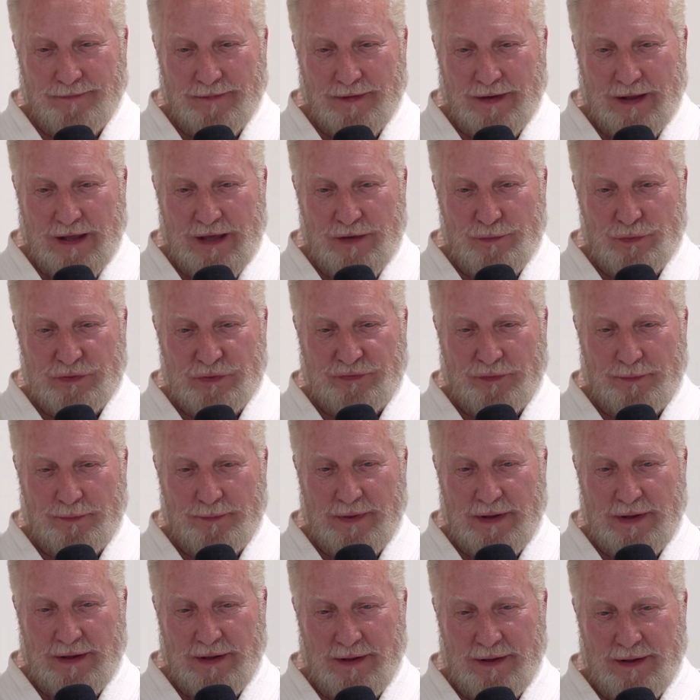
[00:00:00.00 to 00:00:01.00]
He was
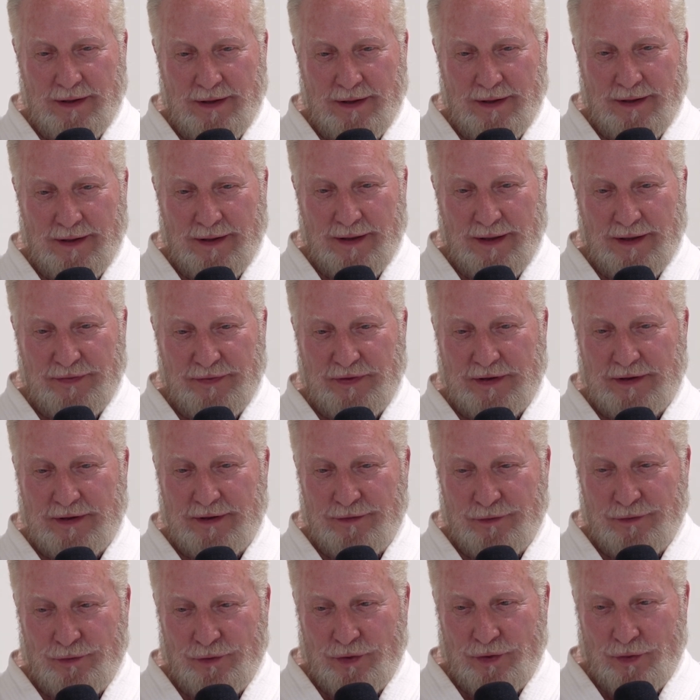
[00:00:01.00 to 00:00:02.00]
from Ithaca,
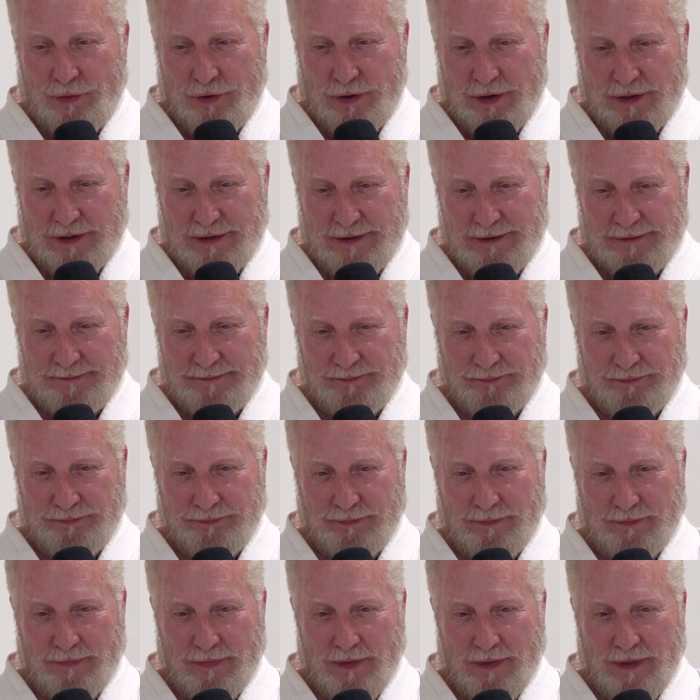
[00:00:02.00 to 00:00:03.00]
New York,
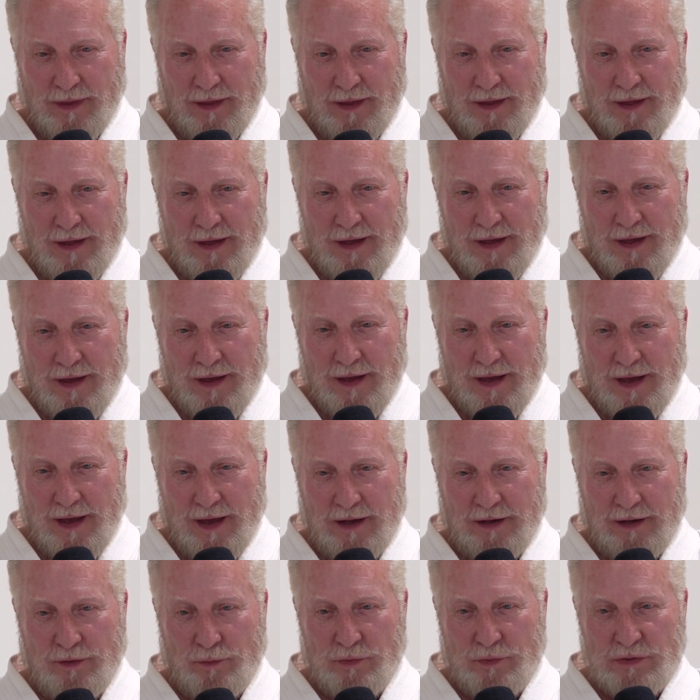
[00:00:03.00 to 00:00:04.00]

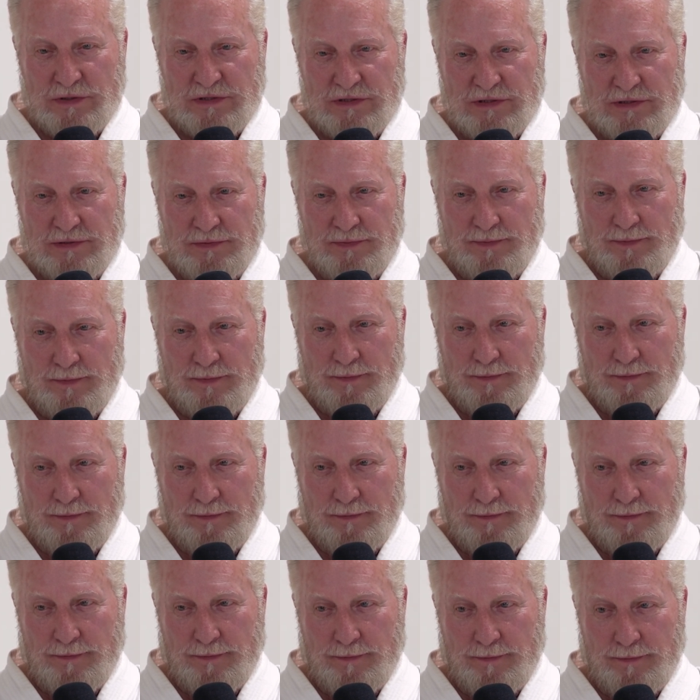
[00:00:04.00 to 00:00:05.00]
and it was
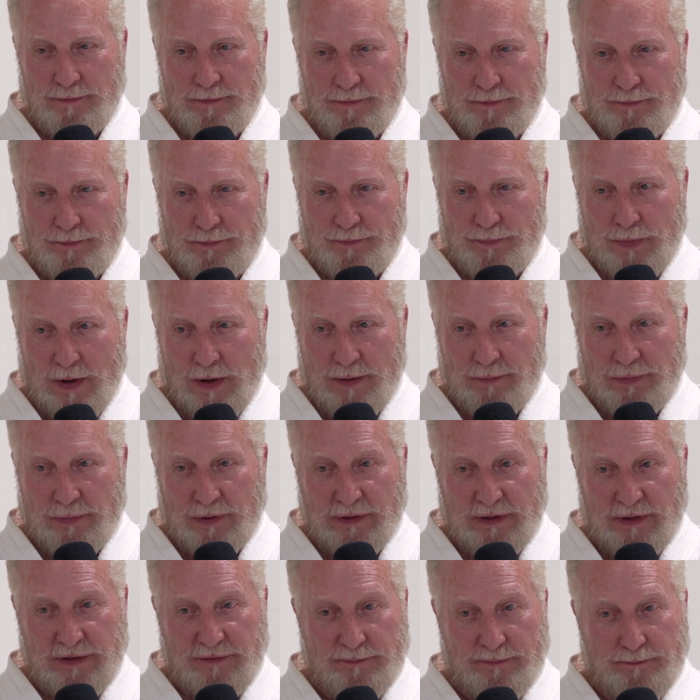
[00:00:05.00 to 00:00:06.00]
I
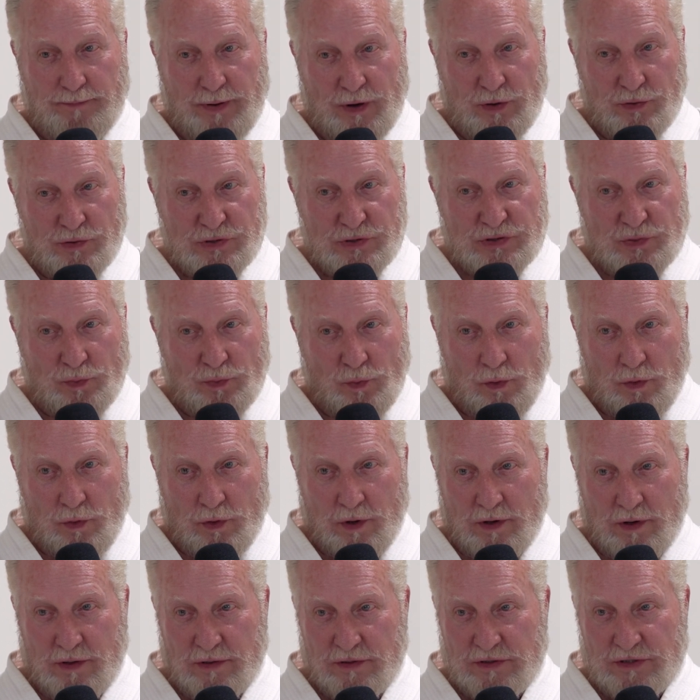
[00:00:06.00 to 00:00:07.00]
believe,
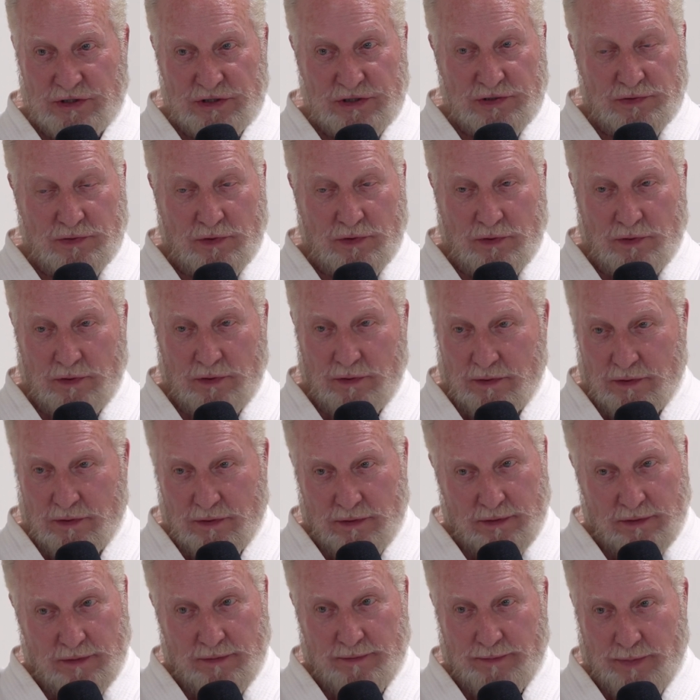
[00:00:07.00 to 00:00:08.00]
post-war, just
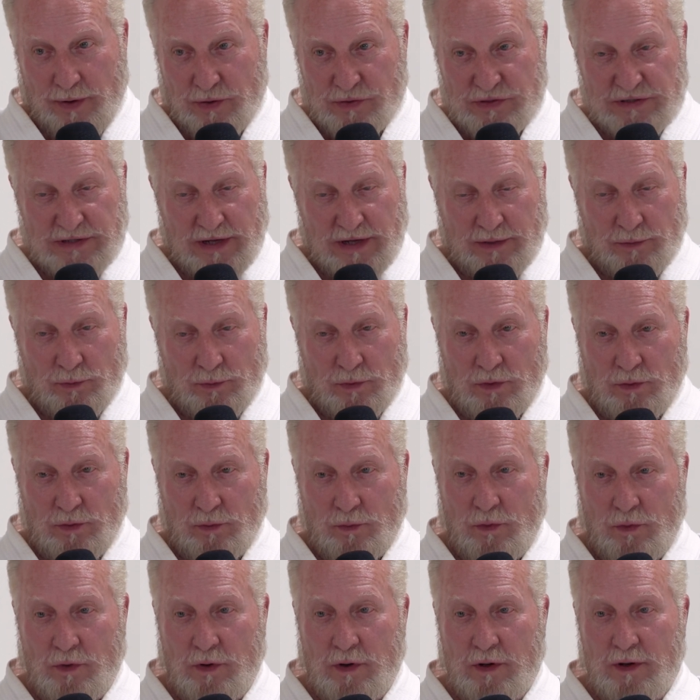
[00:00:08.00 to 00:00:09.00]
post-Second
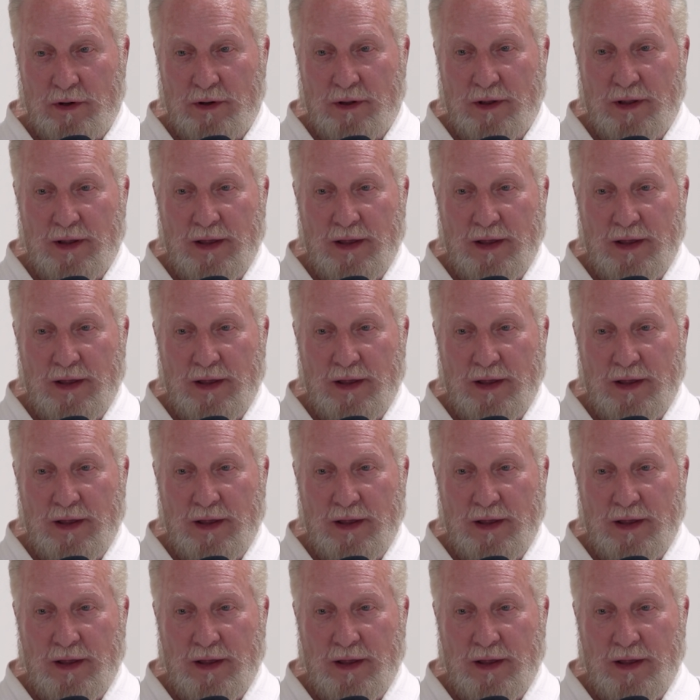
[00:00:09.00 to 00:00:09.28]
World War.